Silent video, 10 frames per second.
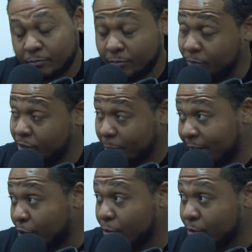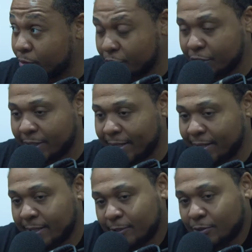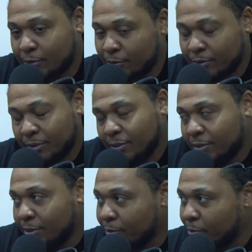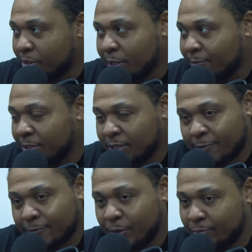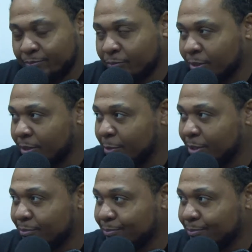some acres and shit like that. So, it's different. You know what I mean?